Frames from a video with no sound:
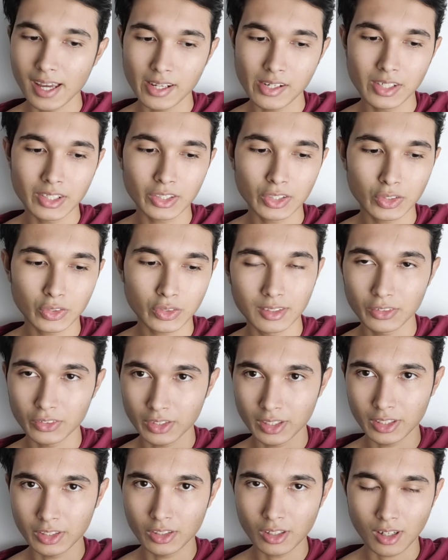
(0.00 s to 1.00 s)
And these
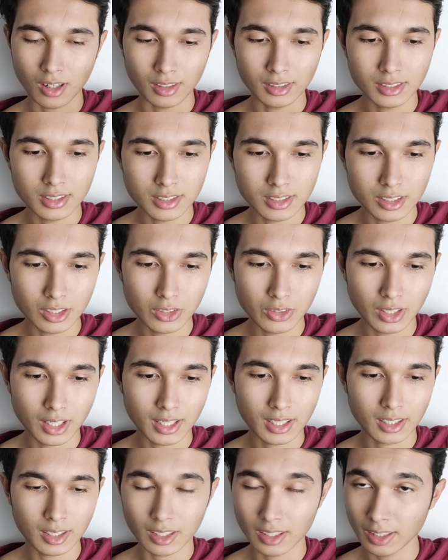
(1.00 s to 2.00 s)
three dots, you
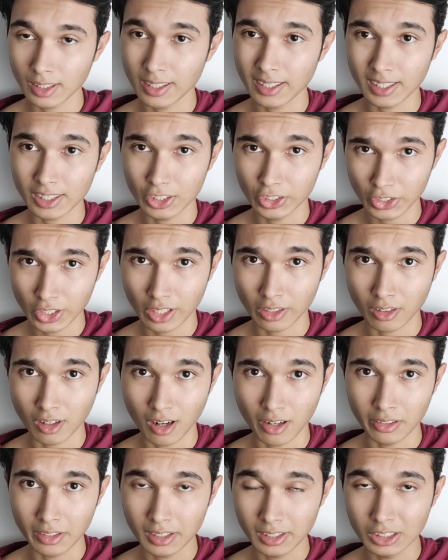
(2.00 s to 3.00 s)
can click share
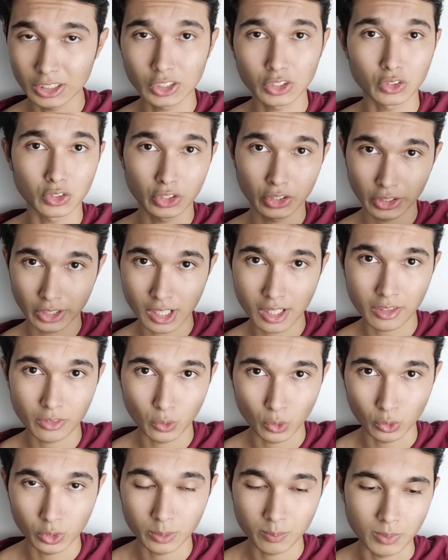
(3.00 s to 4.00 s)
on. It's to
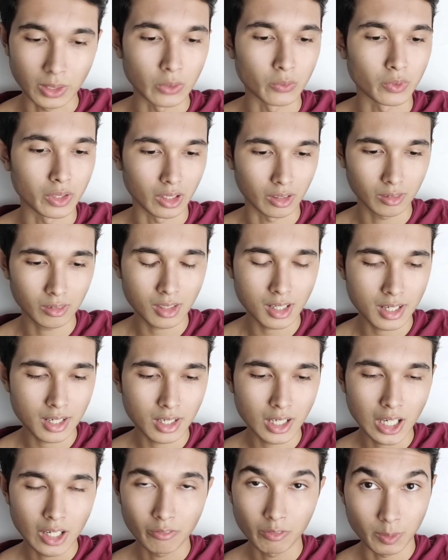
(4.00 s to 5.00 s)
share those Bereal.
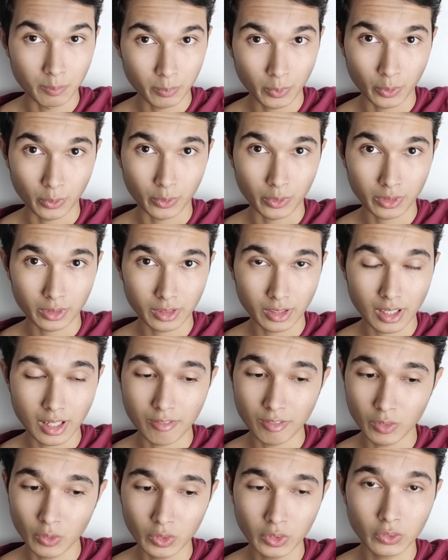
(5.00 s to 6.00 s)
Report
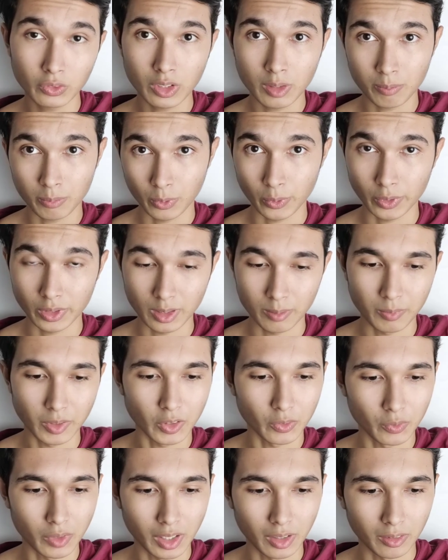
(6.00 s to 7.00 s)
if you want to report the
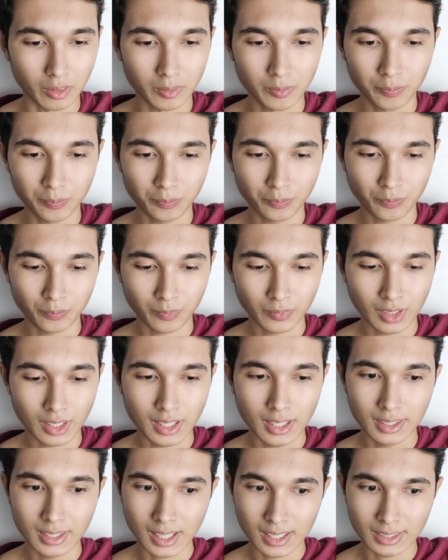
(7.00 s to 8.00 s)
Bereal.
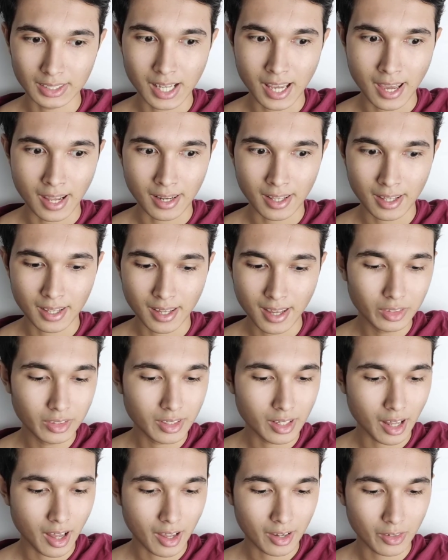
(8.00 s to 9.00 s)
That's it. We're
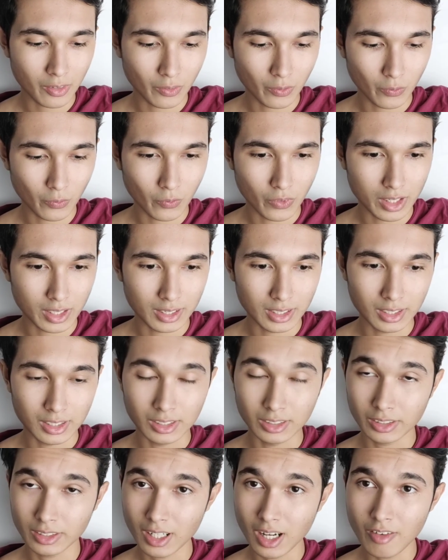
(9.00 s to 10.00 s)
done with the
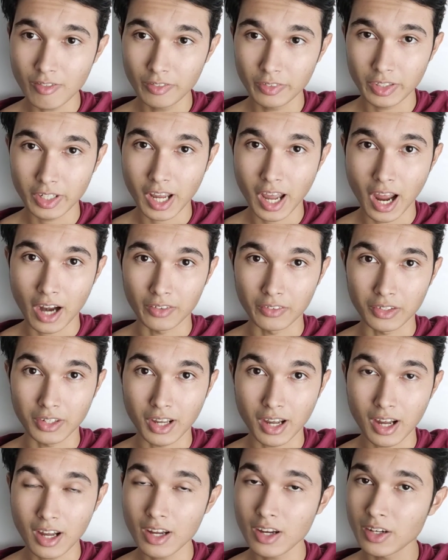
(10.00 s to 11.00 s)
discovery
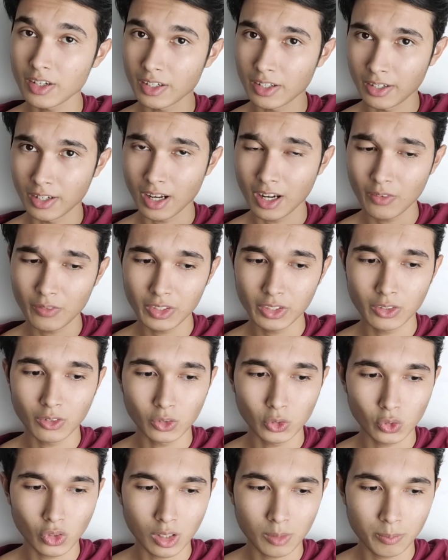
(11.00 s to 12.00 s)
area. Now we
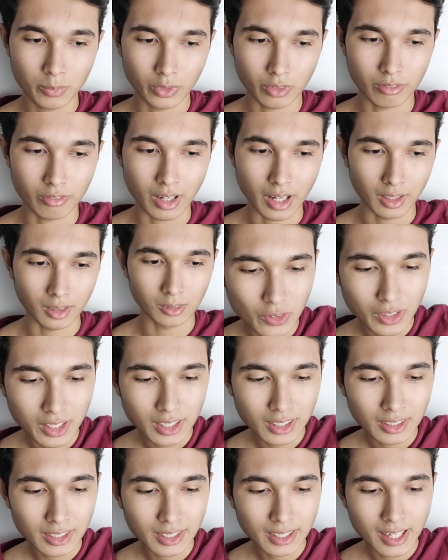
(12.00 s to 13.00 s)
go to our profile. And you
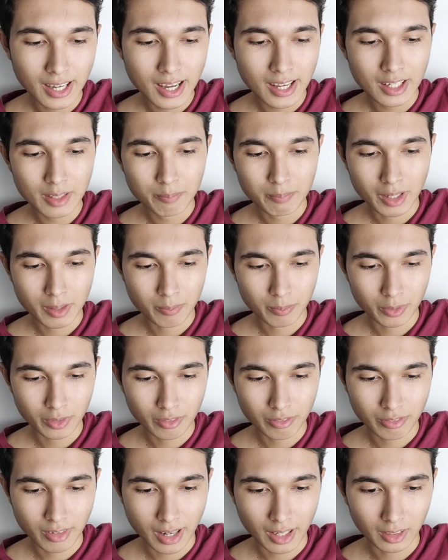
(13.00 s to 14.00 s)
can click edit my
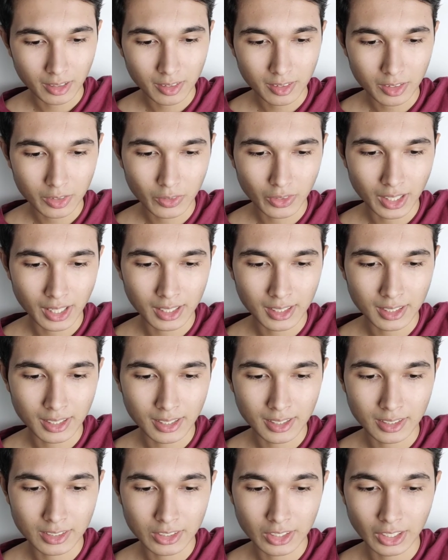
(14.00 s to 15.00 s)
profile. You
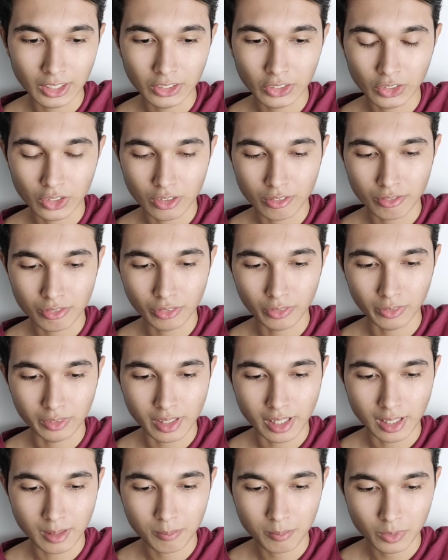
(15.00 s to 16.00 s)
can change your full
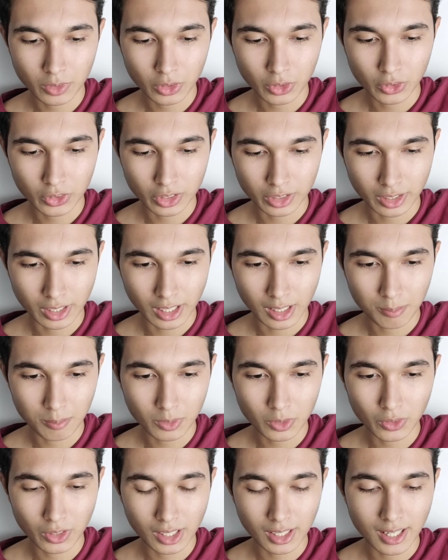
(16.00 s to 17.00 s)
name,
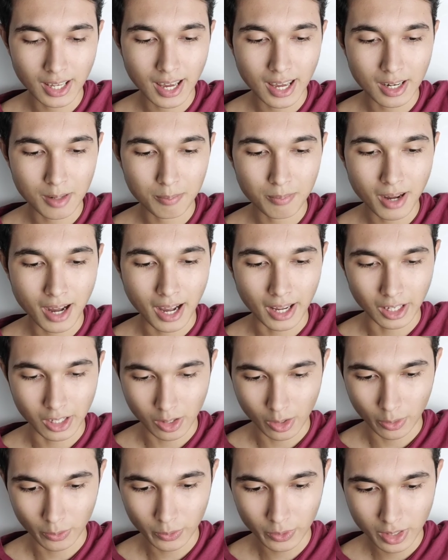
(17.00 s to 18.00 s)
username. You can add a
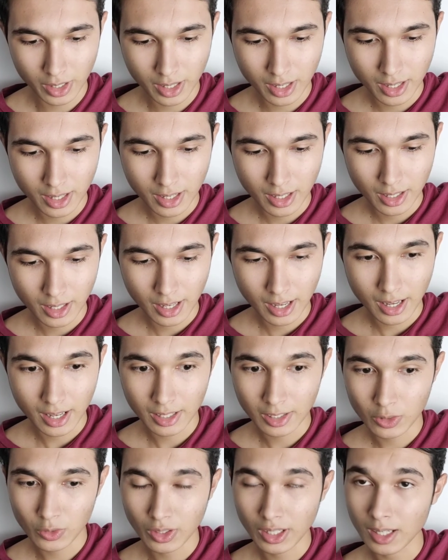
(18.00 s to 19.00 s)
bio.
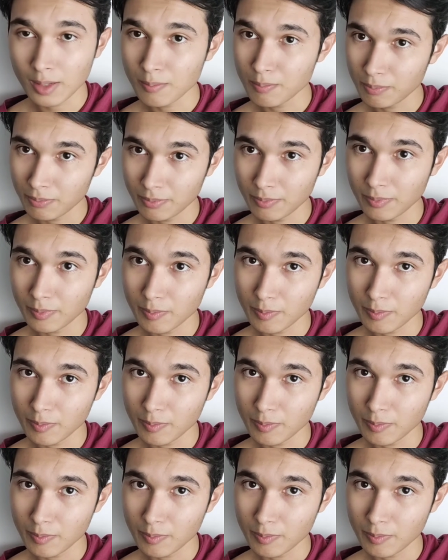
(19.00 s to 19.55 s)
And you can